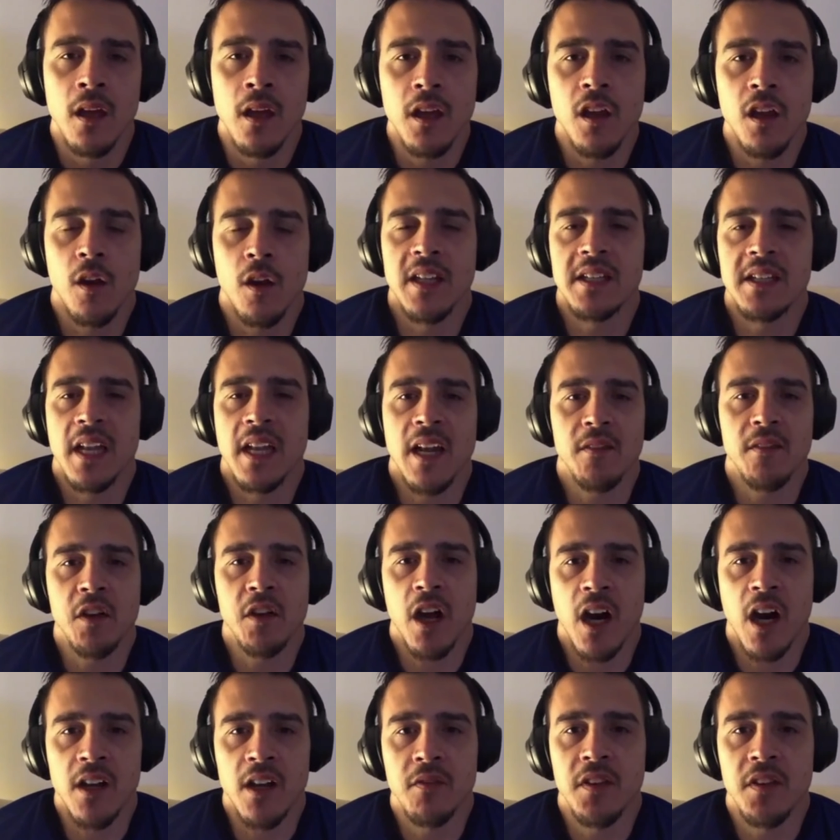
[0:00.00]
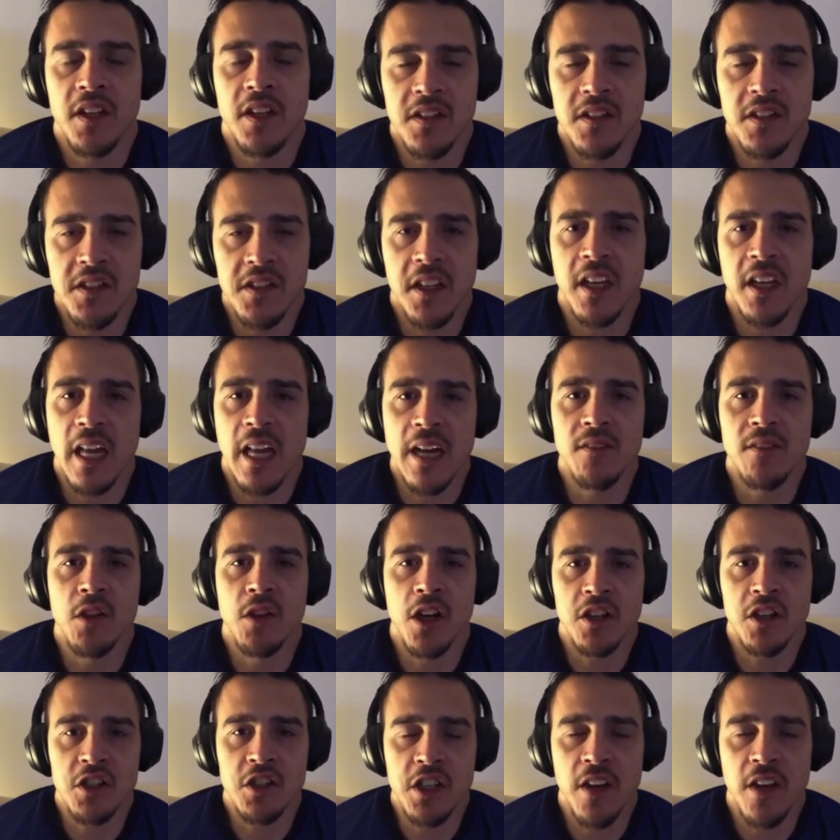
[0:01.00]
you know, I did have confidence it could have
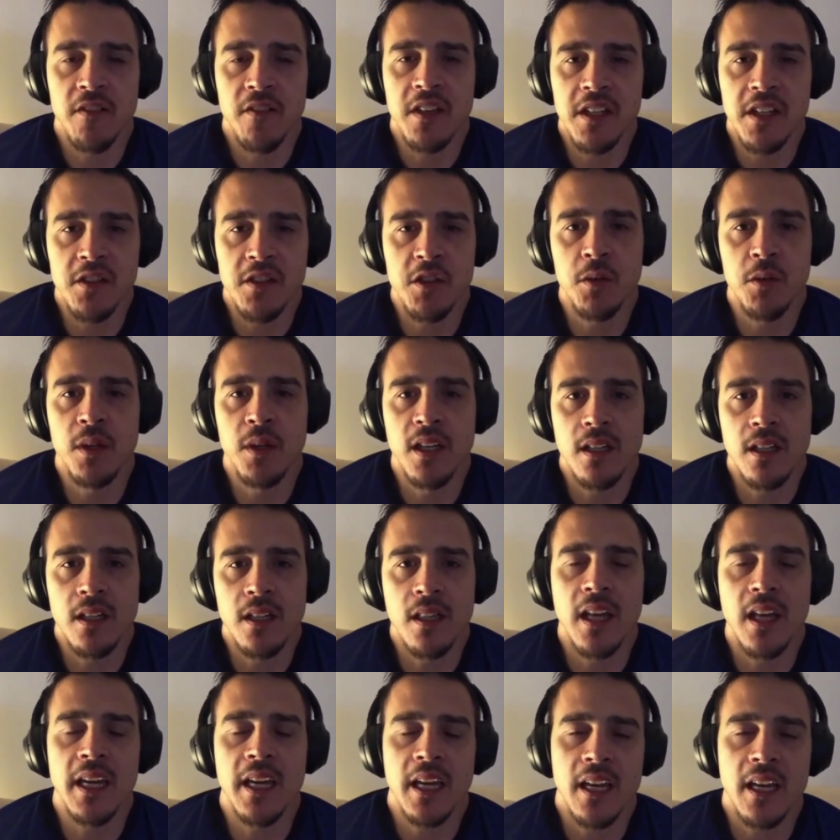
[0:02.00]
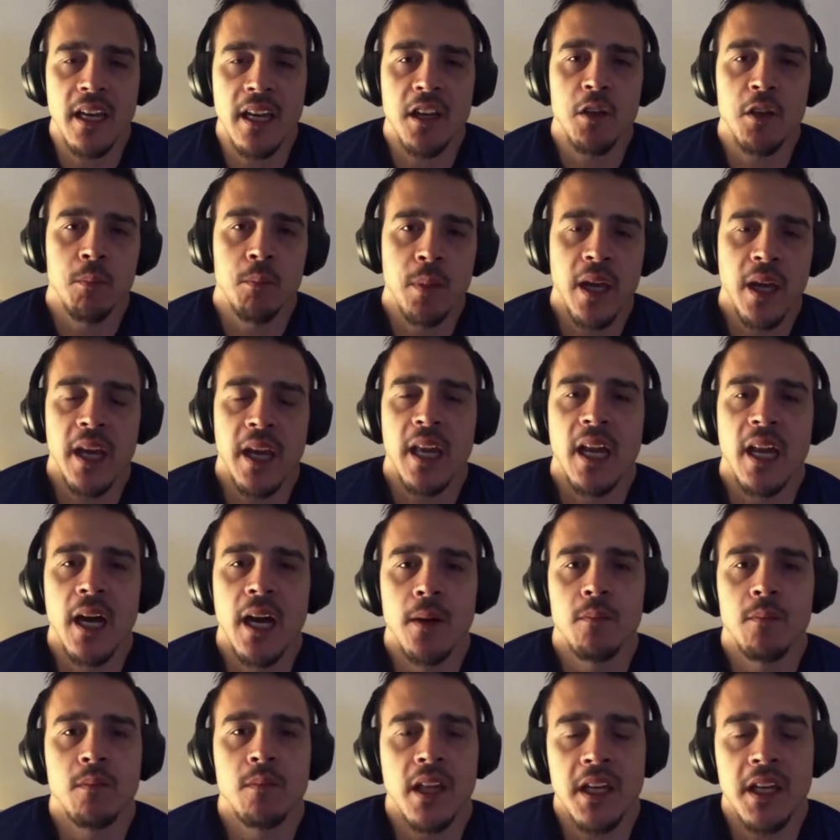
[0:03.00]
longevity to it, like, and it could pick it up.